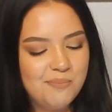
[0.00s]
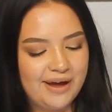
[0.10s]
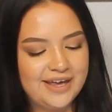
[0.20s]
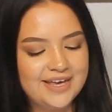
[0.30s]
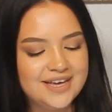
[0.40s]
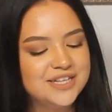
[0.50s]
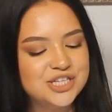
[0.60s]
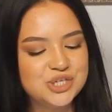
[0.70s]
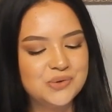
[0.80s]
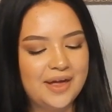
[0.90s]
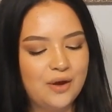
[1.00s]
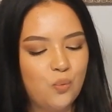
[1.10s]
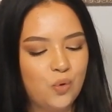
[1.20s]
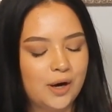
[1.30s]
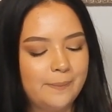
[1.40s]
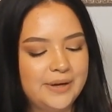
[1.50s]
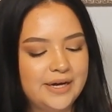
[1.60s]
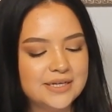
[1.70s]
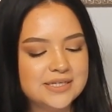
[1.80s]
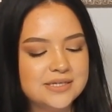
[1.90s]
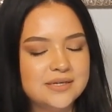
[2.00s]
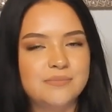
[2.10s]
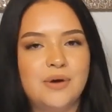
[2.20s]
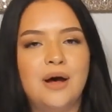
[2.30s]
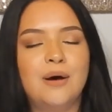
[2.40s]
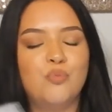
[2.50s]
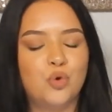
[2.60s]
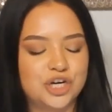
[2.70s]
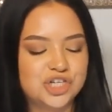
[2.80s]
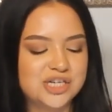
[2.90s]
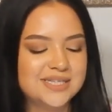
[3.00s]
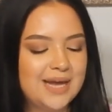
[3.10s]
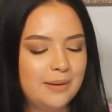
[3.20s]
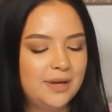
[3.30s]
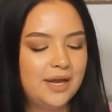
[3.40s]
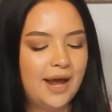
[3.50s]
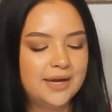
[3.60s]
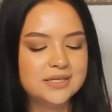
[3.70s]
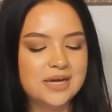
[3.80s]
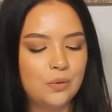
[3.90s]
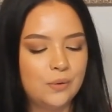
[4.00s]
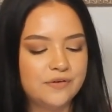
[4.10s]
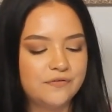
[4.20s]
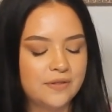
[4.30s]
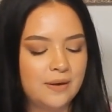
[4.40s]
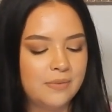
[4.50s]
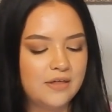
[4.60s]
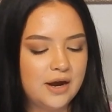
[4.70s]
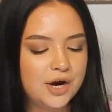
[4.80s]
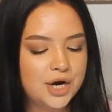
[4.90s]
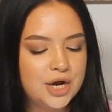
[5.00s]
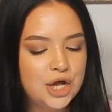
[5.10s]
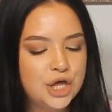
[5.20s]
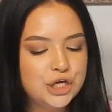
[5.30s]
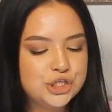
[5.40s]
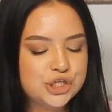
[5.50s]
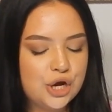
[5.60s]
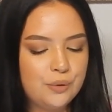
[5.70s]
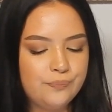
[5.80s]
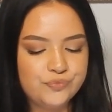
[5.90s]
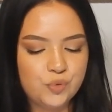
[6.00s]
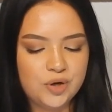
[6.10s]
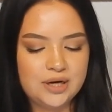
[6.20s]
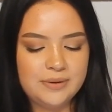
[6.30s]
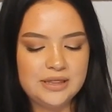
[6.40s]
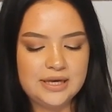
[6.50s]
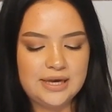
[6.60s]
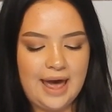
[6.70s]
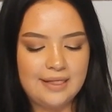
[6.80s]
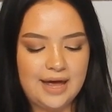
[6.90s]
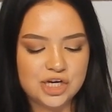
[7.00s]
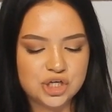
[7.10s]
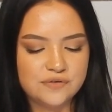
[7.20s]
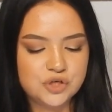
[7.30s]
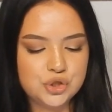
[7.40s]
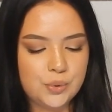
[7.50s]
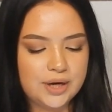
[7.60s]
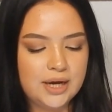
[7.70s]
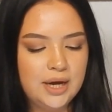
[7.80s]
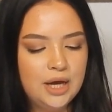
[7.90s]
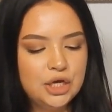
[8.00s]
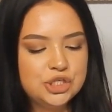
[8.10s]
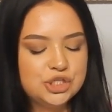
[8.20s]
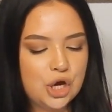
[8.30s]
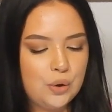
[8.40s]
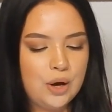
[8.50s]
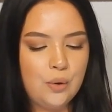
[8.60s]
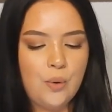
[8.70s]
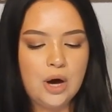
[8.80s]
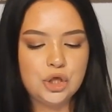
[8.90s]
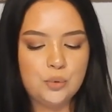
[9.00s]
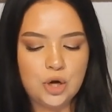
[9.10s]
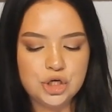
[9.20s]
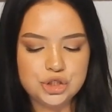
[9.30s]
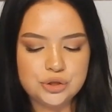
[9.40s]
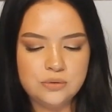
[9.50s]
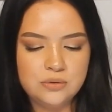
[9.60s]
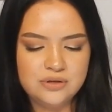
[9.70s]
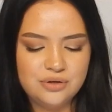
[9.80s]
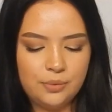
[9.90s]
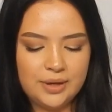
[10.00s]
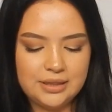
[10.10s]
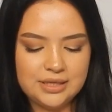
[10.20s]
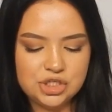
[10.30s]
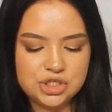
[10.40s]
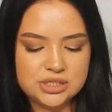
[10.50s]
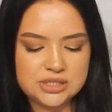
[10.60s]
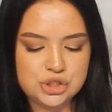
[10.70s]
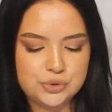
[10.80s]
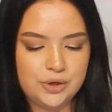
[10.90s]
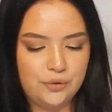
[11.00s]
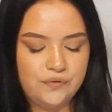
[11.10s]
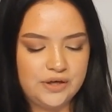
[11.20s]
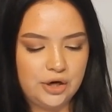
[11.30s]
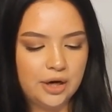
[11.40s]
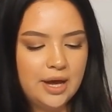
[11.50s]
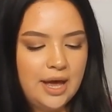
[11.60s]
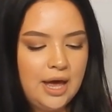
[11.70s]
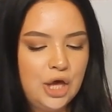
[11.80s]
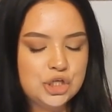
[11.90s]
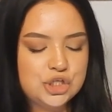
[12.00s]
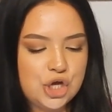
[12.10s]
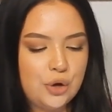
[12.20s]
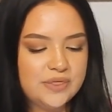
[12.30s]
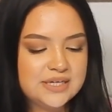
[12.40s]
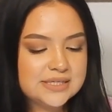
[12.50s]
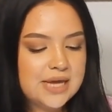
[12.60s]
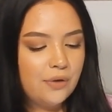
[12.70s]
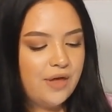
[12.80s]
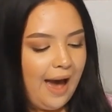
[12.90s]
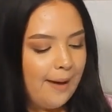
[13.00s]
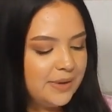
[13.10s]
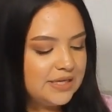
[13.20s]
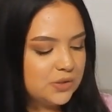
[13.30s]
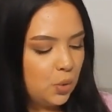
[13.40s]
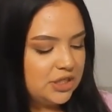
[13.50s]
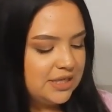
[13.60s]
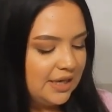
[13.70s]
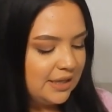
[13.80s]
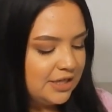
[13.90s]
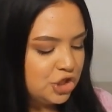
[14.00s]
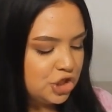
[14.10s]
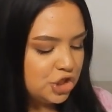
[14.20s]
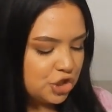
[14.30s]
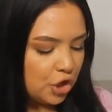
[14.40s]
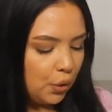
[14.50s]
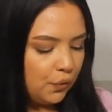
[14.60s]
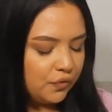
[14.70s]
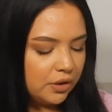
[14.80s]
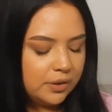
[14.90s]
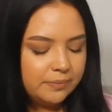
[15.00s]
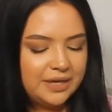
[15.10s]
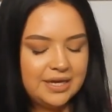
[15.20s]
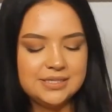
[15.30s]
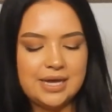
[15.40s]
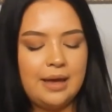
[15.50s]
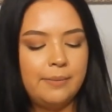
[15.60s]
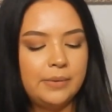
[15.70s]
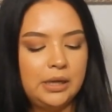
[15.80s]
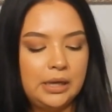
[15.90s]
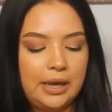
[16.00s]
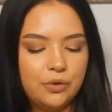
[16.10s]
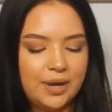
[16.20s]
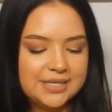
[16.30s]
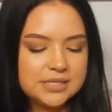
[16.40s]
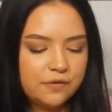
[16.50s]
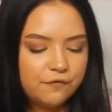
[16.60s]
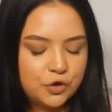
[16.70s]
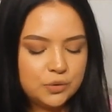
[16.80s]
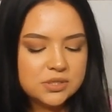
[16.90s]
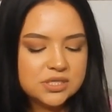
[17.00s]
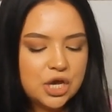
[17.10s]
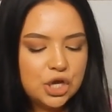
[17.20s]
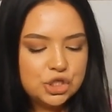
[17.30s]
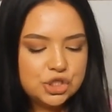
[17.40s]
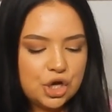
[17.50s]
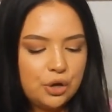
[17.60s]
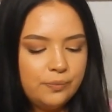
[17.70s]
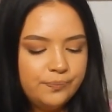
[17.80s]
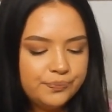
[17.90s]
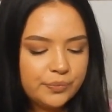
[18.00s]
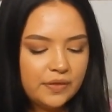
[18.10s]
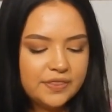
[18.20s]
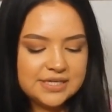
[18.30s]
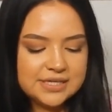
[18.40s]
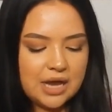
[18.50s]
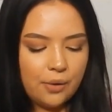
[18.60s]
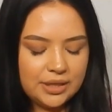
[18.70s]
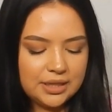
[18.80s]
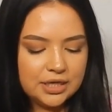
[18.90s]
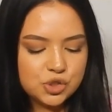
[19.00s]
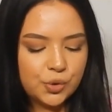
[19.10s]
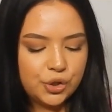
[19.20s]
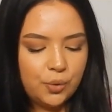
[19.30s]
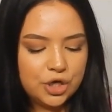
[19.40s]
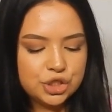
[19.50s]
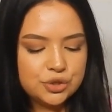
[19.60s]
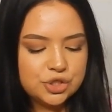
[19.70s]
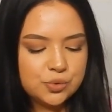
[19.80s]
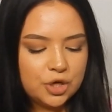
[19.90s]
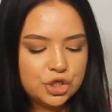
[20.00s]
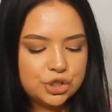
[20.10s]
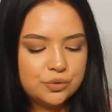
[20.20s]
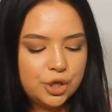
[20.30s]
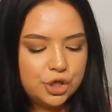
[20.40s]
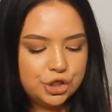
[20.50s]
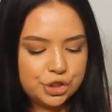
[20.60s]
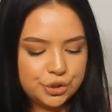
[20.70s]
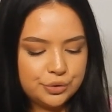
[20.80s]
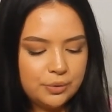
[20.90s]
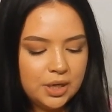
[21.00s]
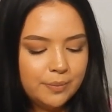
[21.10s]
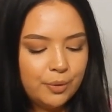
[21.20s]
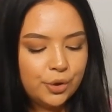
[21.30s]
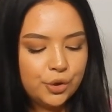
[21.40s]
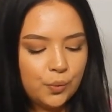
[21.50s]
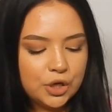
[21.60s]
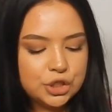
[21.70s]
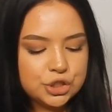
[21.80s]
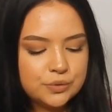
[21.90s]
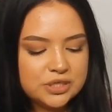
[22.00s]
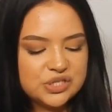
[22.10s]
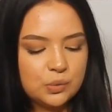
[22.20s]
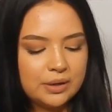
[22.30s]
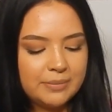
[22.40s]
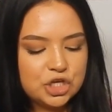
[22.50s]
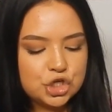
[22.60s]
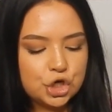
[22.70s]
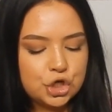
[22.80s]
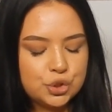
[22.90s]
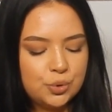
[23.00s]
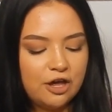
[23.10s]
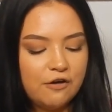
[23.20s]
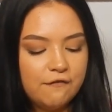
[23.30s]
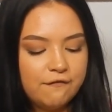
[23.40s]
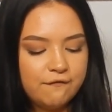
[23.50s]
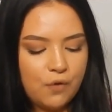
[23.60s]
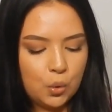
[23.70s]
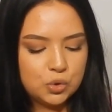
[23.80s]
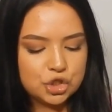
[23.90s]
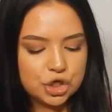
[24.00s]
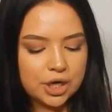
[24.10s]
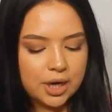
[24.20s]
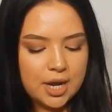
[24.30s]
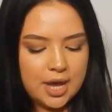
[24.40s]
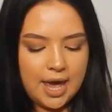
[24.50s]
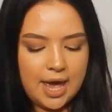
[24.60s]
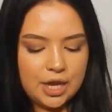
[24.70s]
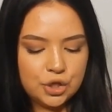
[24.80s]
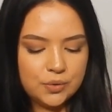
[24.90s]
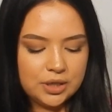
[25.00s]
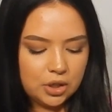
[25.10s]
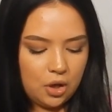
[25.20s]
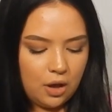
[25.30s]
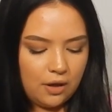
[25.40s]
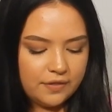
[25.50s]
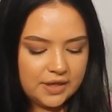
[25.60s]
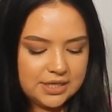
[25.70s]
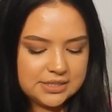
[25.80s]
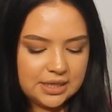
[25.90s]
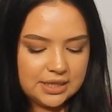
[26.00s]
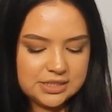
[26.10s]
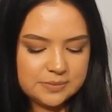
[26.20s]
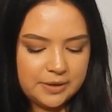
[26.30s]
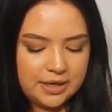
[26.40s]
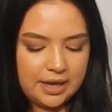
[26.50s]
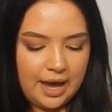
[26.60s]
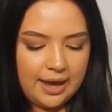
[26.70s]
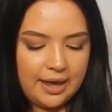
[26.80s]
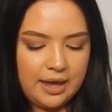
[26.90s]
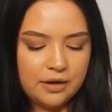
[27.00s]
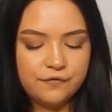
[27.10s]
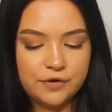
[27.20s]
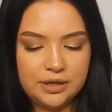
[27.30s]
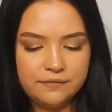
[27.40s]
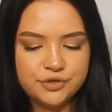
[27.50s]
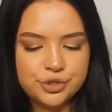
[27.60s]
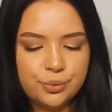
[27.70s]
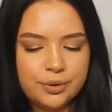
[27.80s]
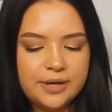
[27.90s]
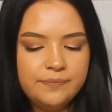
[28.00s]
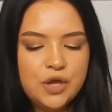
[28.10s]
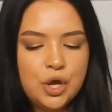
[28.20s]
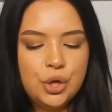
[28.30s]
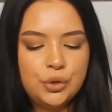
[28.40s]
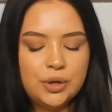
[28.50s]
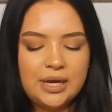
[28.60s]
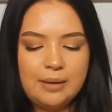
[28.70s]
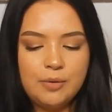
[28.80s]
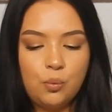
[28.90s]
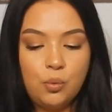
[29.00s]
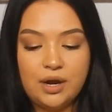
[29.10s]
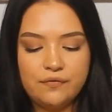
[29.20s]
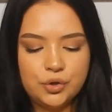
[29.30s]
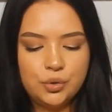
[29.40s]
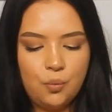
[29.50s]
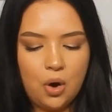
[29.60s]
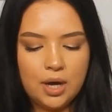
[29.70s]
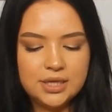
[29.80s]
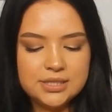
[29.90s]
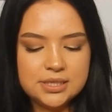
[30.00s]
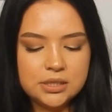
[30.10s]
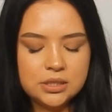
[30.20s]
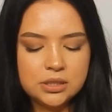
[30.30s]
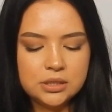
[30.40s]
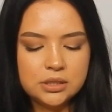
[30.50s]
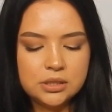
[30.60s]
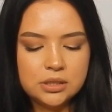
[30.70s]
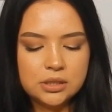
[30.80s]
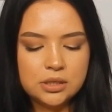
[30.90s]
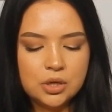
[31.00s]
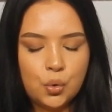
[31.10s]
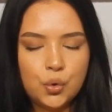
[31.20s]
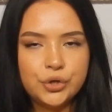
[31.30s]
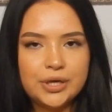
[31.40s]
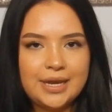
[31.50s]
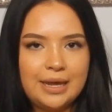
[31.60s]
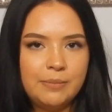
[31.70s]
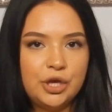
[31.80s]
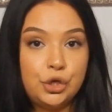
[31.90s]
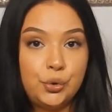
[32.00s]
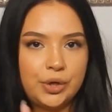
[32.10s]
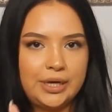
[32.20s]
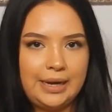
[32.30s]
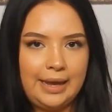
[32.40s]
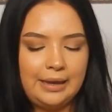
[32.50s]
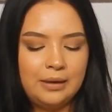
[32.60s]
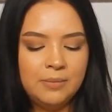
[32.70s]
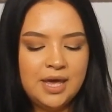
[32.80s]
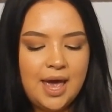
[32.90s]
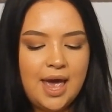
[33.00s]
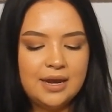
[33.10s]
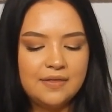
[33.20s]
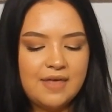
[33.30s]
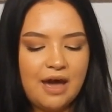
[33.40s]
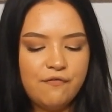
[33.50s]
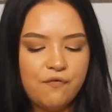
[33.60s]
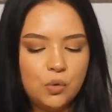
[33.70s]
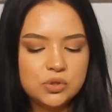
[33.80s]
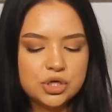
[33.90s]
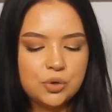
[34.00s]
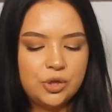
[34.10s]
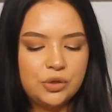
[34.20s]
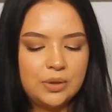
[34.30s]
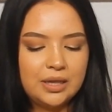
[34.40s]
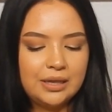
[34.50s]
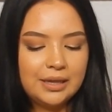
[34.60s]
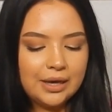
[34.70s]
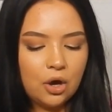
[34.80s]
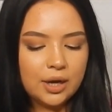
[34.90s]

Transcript: my kids do like workbooks, worksheets. I download it for them there. So we're going to be looking at lash inventory. So what you want to do, you know what, let's just do it over here. So this is how the app is going to look. Let's just start over because I am going to get you guys confused. So this is how it looks. What you want to do is you want to do new, but what you want to do is you want to make sure you're doing folder, and you can call this, let's put IN for inventory. You can name it whatever you want, or you can name it your name, and in that folder, when you click